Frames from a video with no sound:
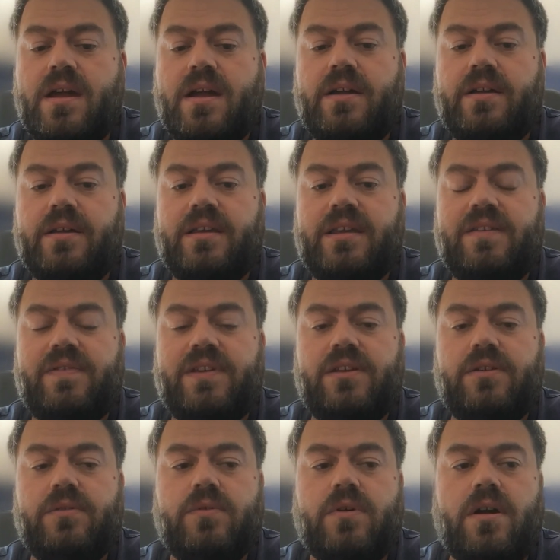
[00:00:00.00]

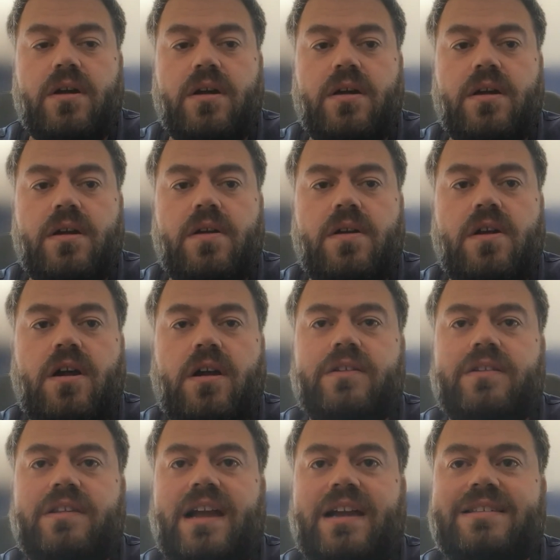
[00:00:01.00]
giving you a
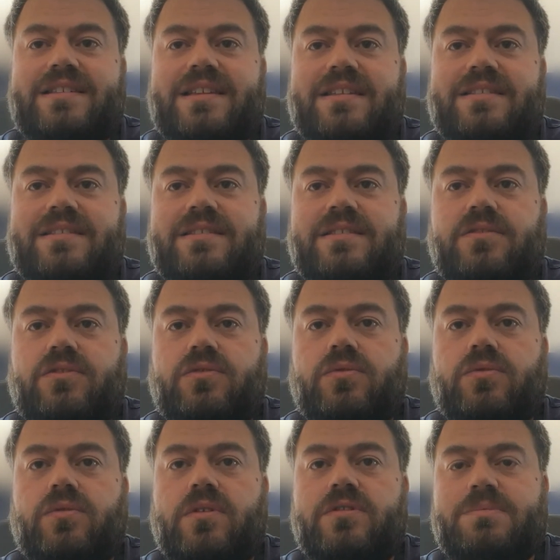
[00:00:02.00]
locked access
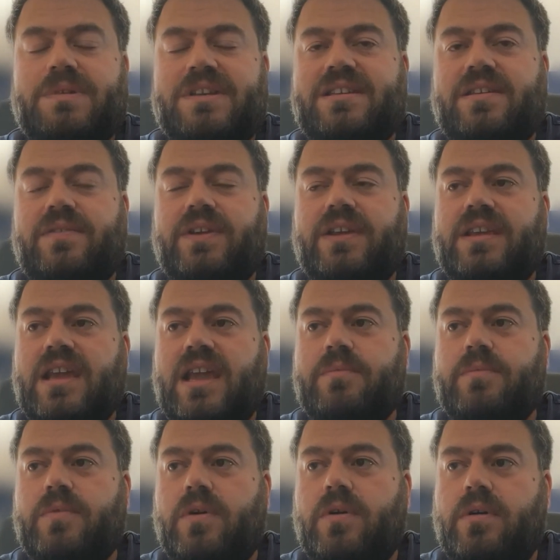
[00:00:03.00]
to a specific
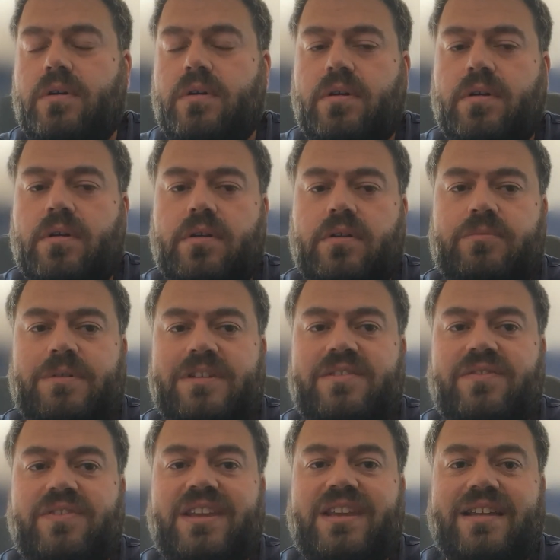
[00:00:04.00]
game or a
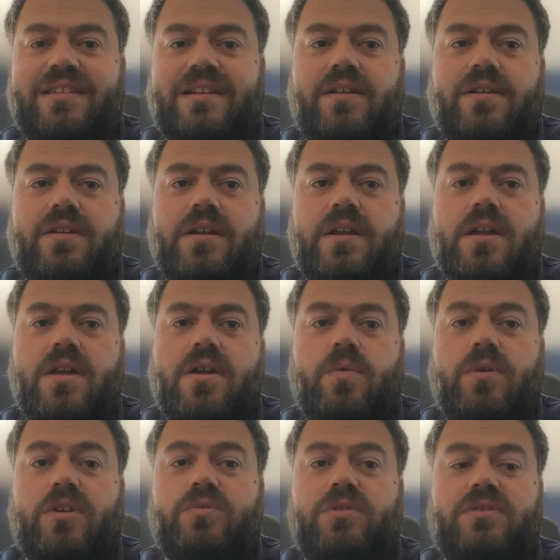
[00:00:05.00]
specific catalog.
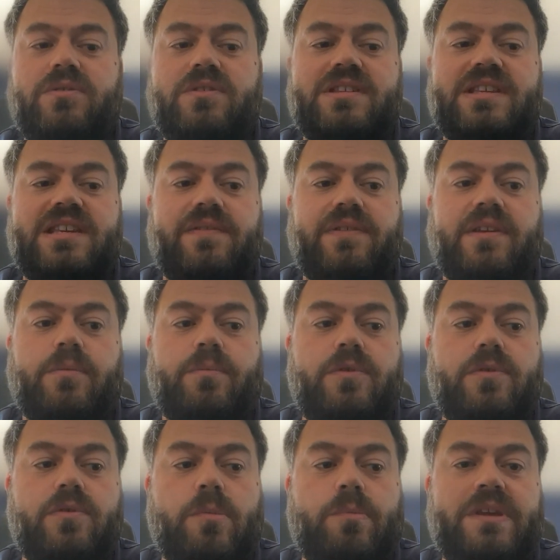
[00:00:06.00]
What we do is giving
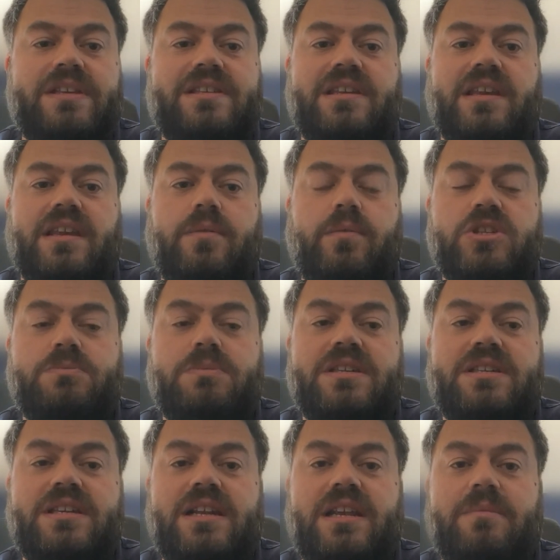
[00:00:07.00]
you a PC, which
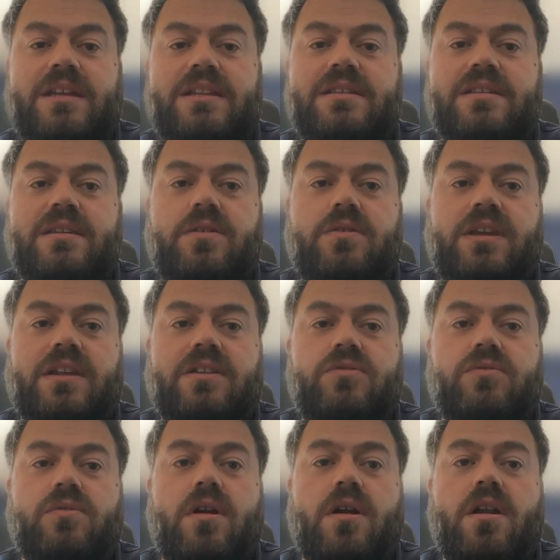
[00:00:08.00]
basically means you can
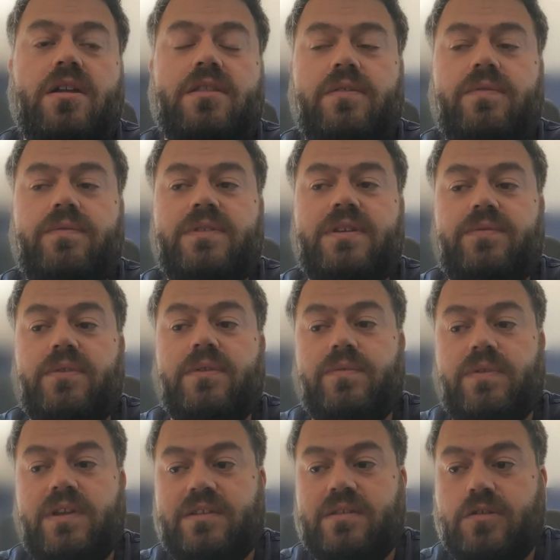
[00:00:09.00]
do a lot of
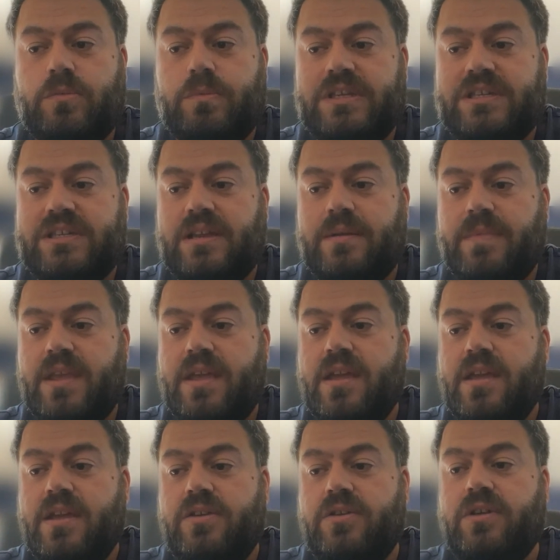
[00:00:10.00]
different things on the PC.
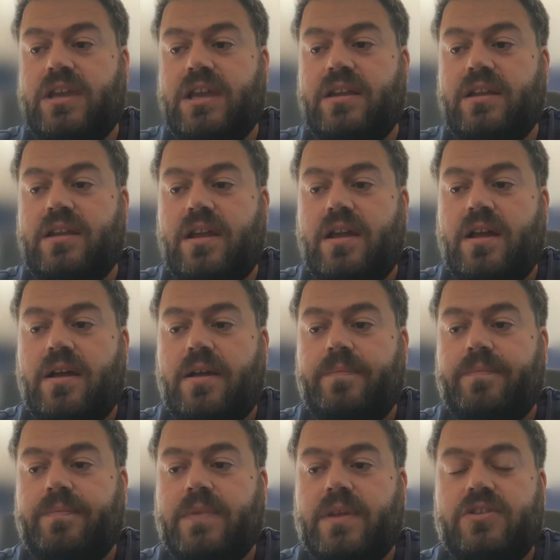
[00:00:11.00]
You can
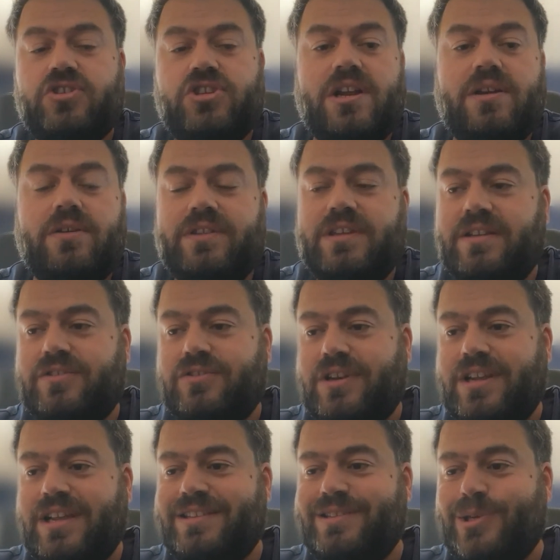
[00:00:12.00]
chill on the
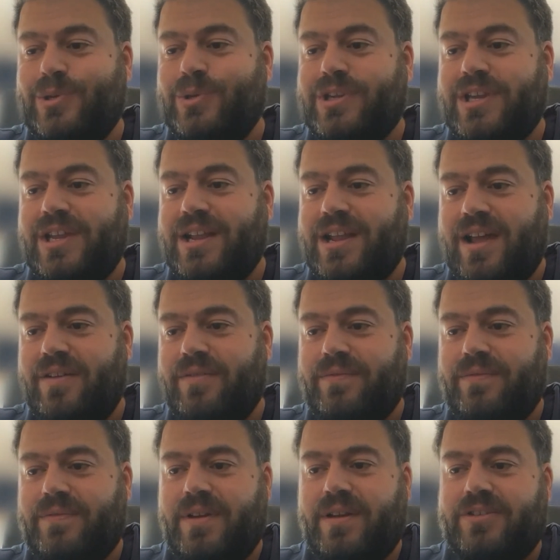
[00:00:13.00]
internet. You can
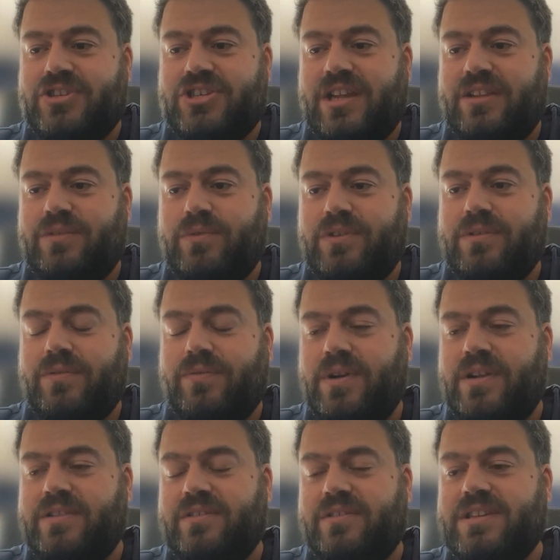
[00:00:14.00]
have a chat with your
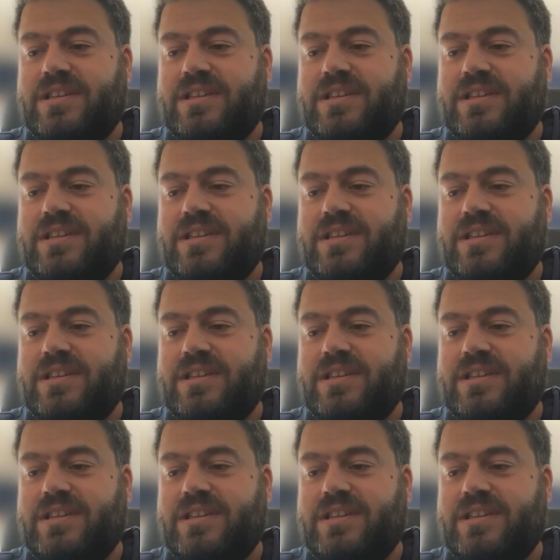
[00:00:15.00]
friends on